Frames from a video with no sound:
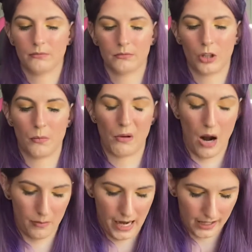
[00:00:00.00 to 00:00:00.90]
or
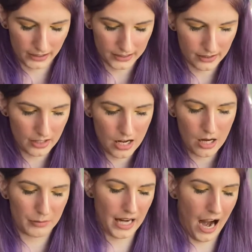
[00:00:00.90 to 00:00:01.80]
brown palettes.
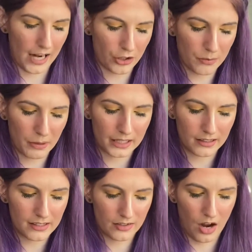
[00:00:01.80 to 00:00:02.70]
But yeah, I just picked
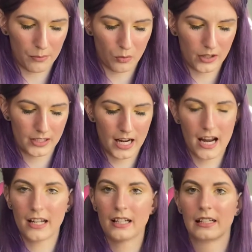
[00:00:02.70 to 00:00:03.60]
these up one
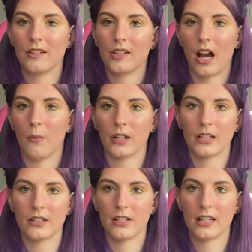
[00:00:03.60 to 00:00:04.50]
day because I
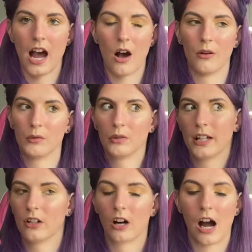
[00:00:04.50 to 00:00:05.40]
wanted to see how
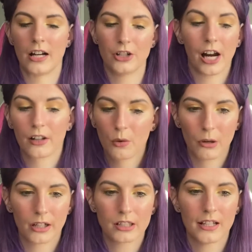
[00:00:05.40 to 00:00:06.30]
like her eyeshadow
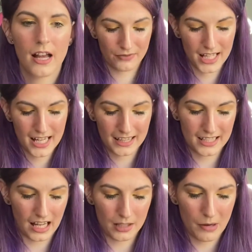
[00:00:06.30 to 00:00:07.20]
worked.
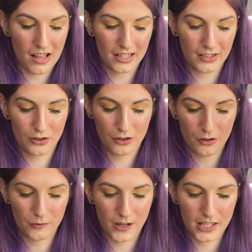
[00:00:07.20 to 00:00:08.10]
This next palette is
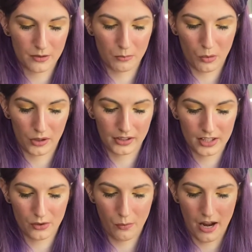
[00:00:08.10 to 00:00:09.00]
Too Faced Born
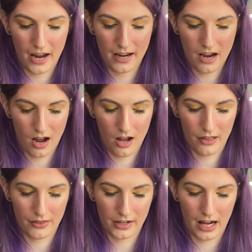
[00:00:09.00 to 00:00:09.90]
This Way,
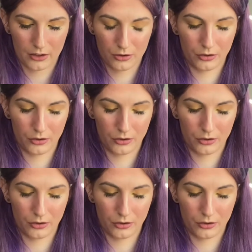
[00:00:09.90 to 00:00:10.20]
the Natural